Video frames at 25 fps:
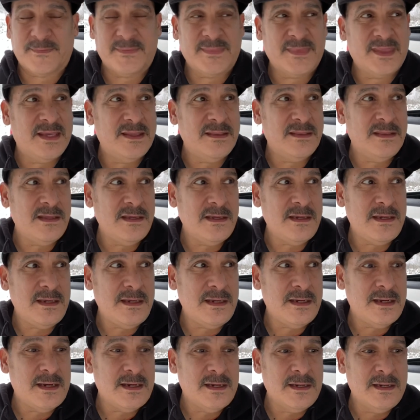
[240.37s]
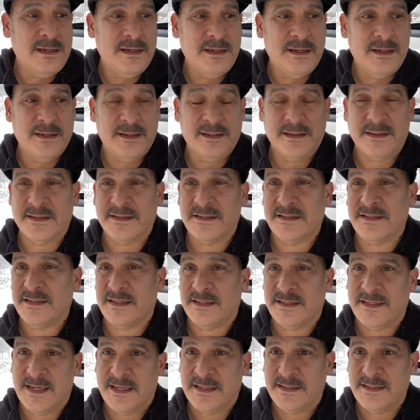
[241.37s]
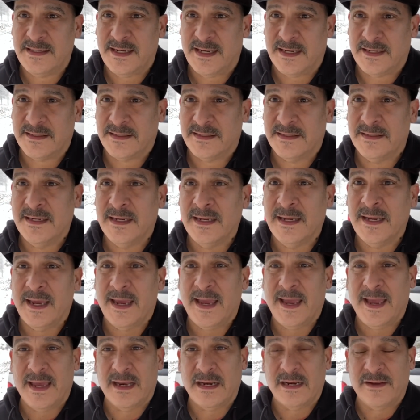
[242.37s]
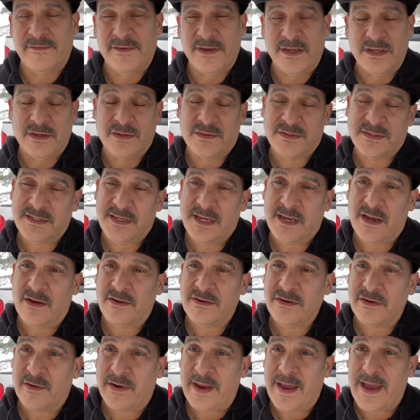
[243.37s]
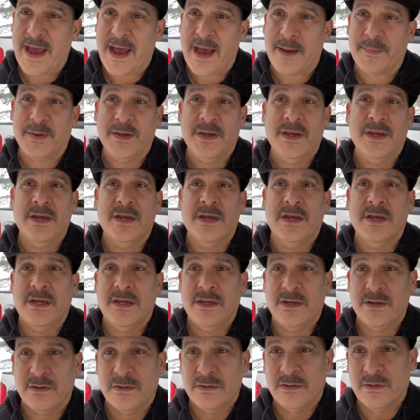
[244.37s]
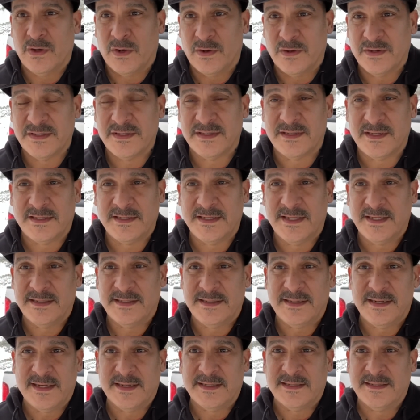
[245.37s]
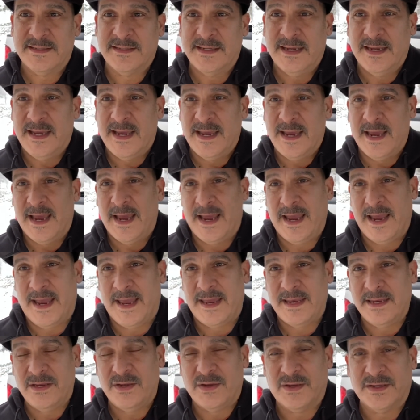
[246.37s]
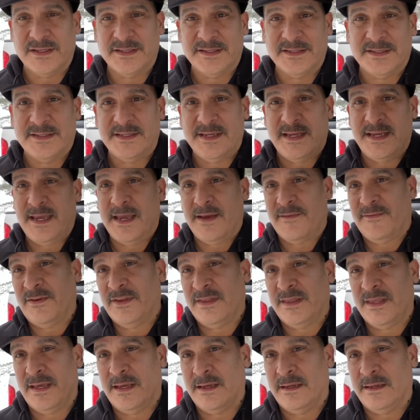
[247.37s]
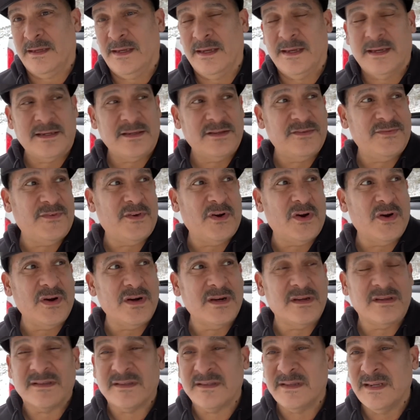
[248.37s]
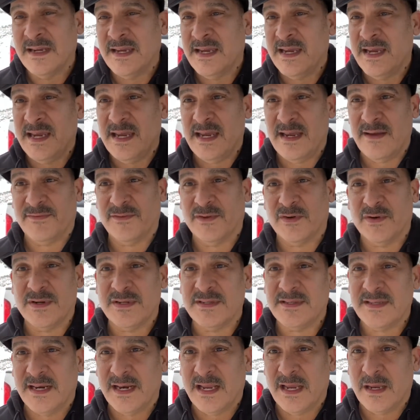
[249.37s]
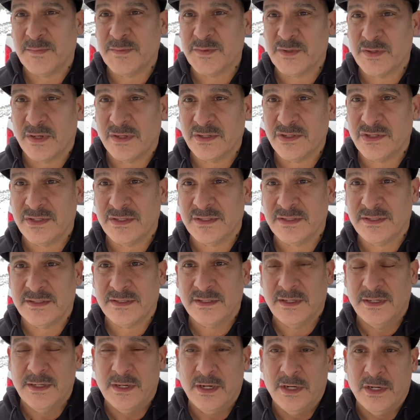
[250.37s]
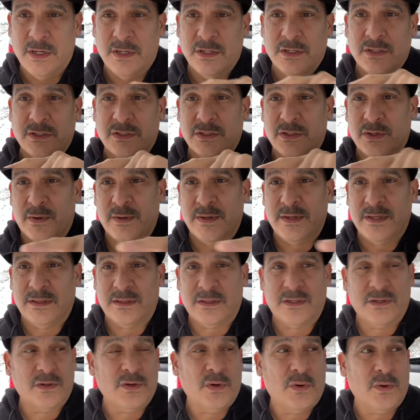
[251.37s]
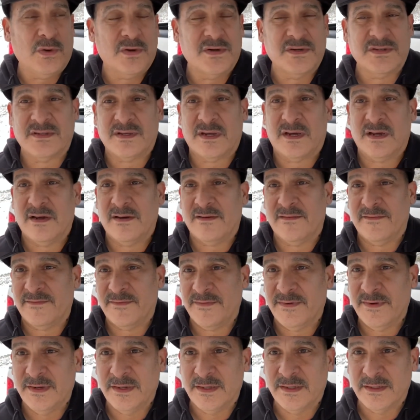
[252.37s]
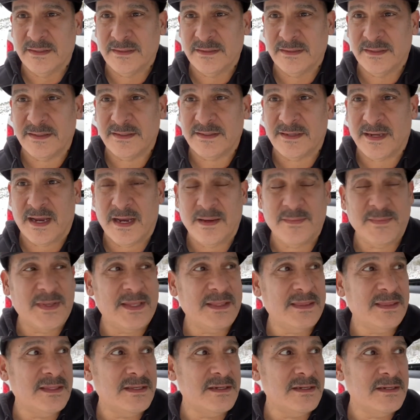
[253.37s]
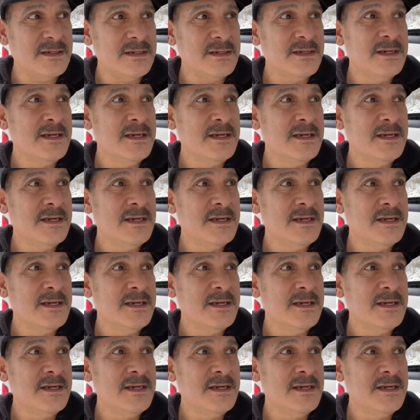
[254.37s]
the, uh, the statistics end of it. You'll see on your app, you can go to statistics and you can see everything as far as if there is any obstructions during the course of the time that the